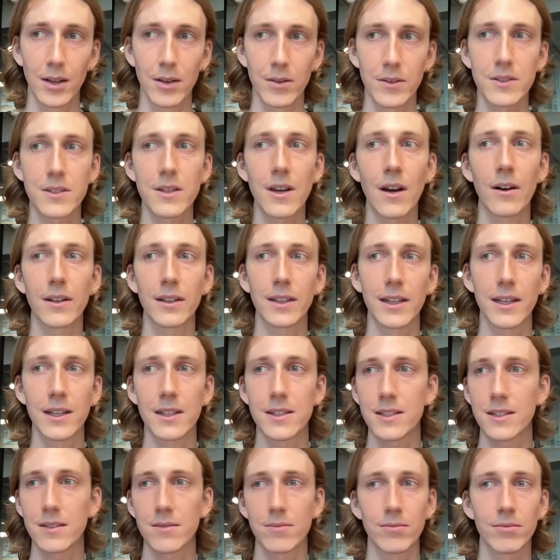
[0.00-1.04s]
Because currently
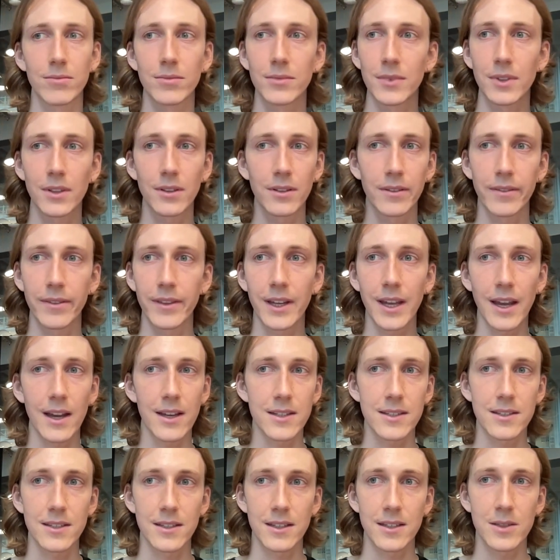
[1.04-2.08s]
it's the
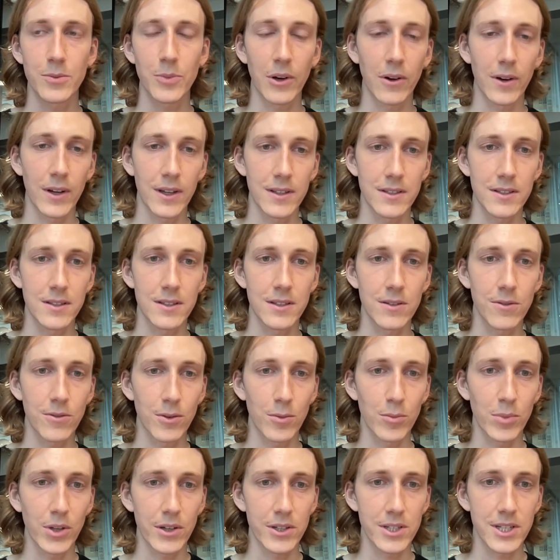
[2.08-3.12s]
gas experience in
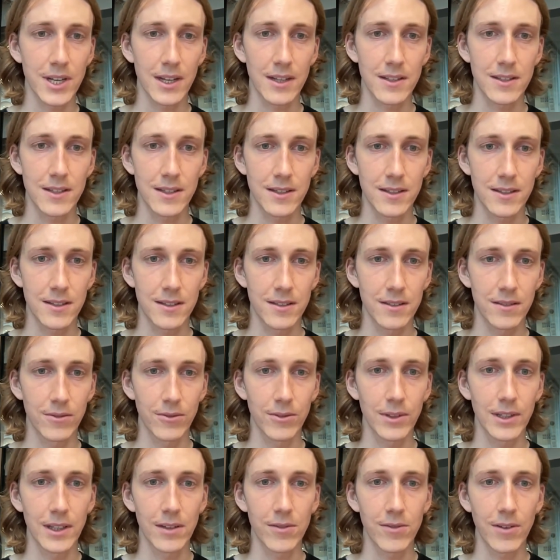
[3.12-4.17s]
different blockchains is
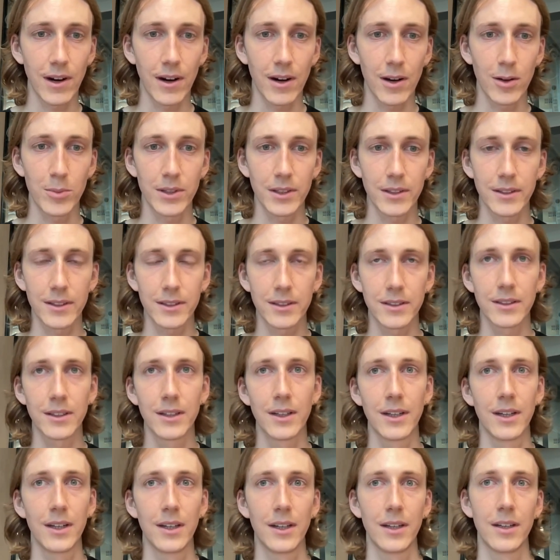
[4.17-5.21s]
really variable and
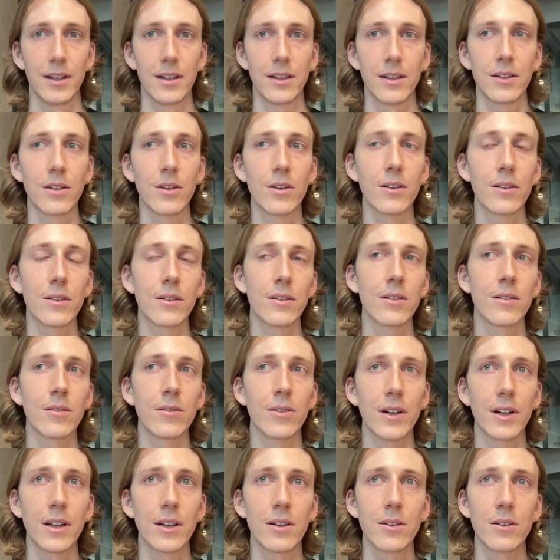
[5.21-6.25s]
not a
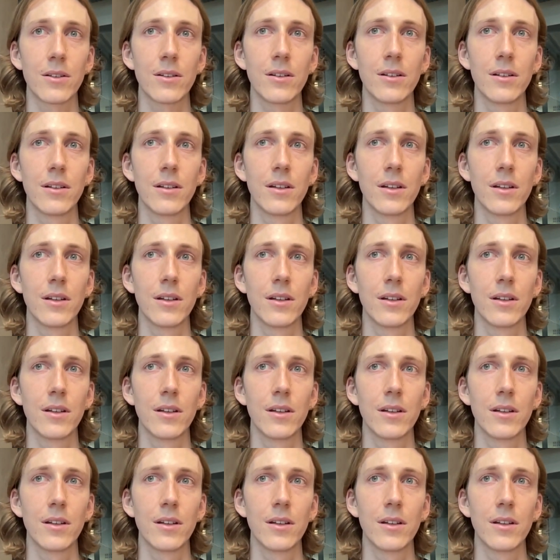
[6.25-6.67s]
very good